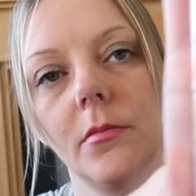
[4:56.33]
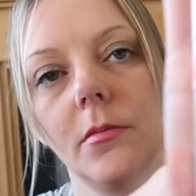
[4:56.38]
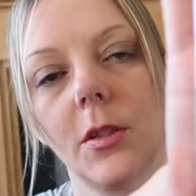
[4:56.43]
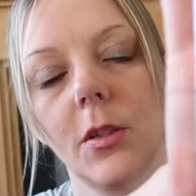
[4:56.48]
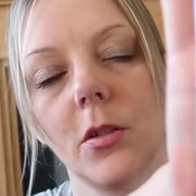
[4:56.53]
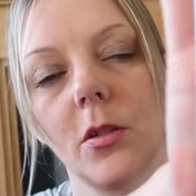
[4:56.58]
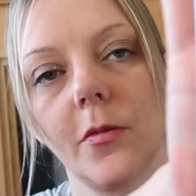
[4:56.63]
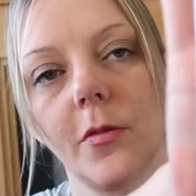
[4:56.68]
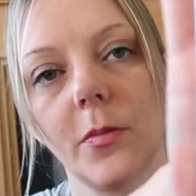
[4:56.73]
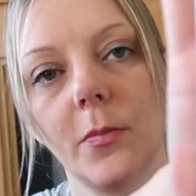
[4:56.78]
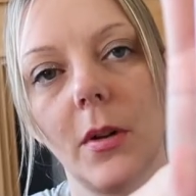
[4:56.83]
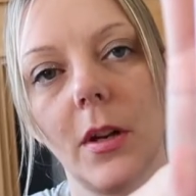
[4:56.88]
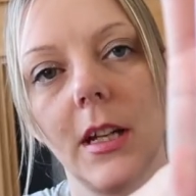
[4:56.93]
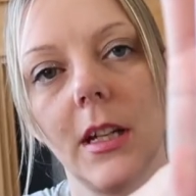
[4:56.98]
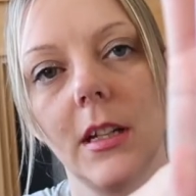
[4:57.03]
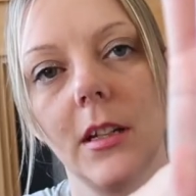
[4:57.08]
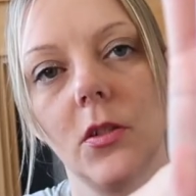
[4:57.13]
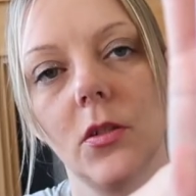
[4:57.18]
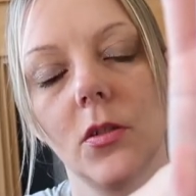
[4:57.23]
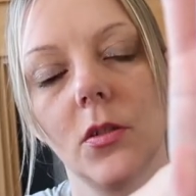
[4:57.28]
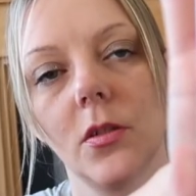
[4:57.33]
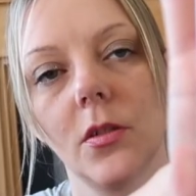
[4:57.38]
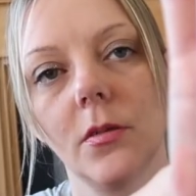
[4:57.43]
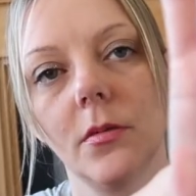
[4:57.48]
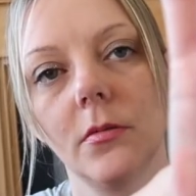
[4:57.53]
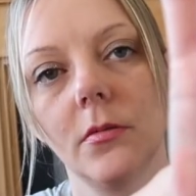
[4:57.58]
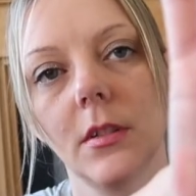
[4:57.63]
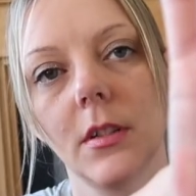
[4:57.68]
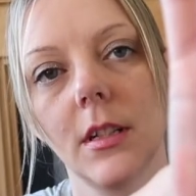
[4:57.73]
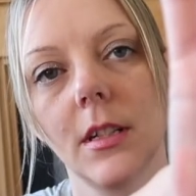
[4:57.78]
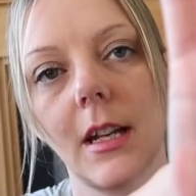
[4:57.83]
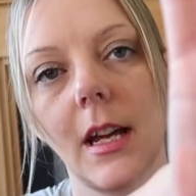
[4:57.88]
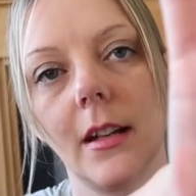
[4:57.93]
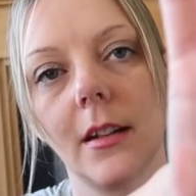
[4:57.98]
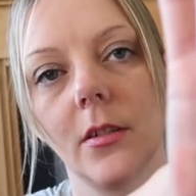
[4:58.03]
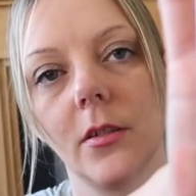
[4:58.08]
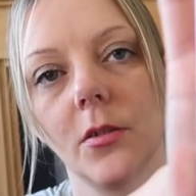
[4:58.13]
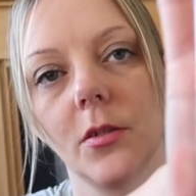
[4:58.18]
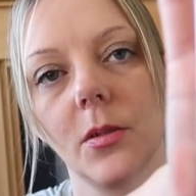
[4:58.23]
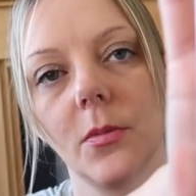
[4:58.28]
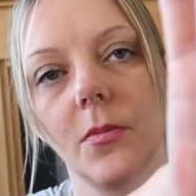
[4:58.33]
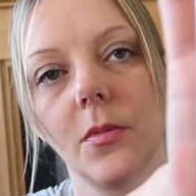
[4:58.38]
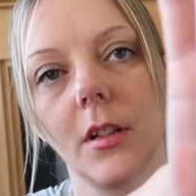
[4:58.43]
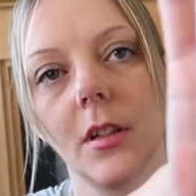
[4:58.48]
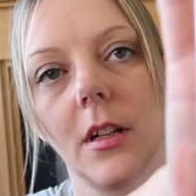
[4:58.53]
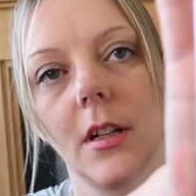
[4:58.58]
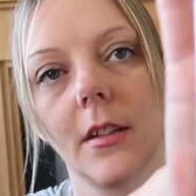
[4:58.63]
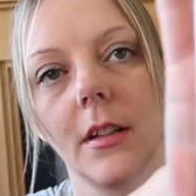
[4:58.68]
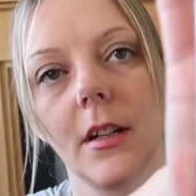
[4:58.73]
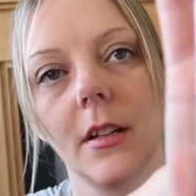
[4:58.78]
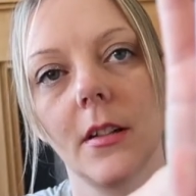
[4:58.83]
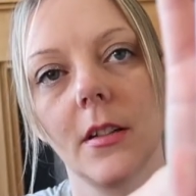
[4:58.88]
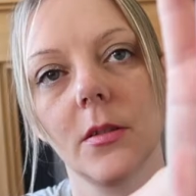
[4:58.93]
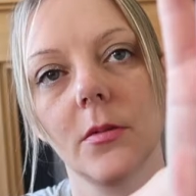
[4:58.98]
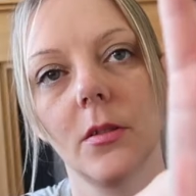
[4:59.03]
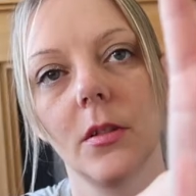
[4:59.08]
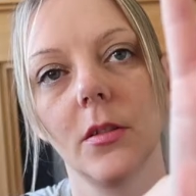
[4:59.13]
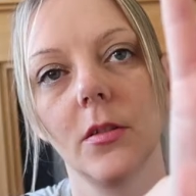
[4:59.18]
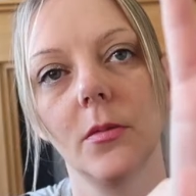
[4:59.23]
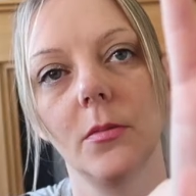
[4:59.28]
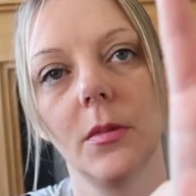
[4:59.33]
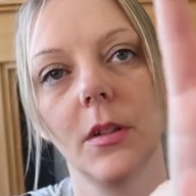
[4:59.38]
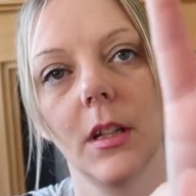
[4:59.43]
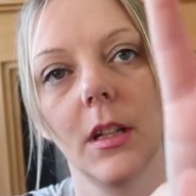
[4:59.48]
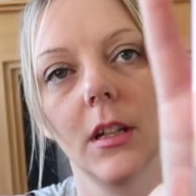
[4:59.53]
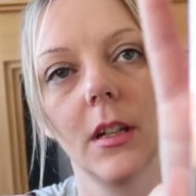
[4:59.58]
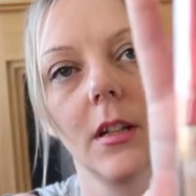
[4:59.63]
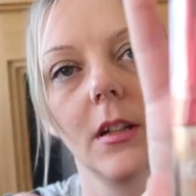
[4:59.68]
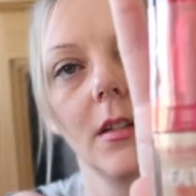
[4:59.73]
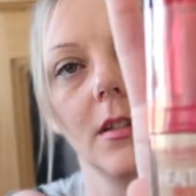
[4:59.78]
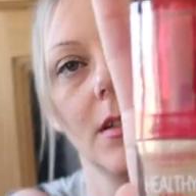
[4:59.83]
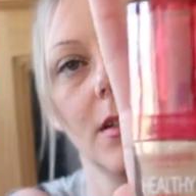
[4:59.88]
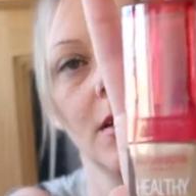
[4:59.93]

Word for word: soft beige or sand or something like that. That's what I normally get.